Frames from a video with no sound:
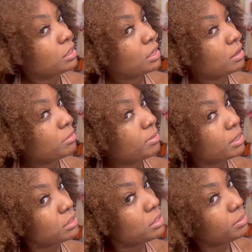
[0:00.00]
I'm
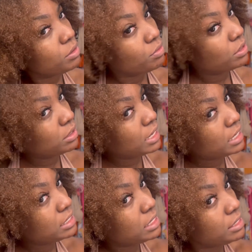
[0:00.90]
about to be real
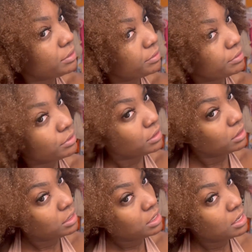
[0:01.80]
lazy
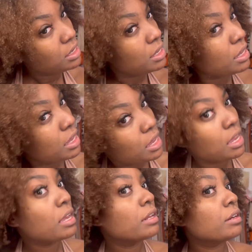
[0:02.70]

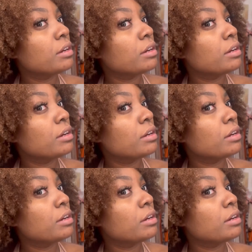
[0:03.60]
and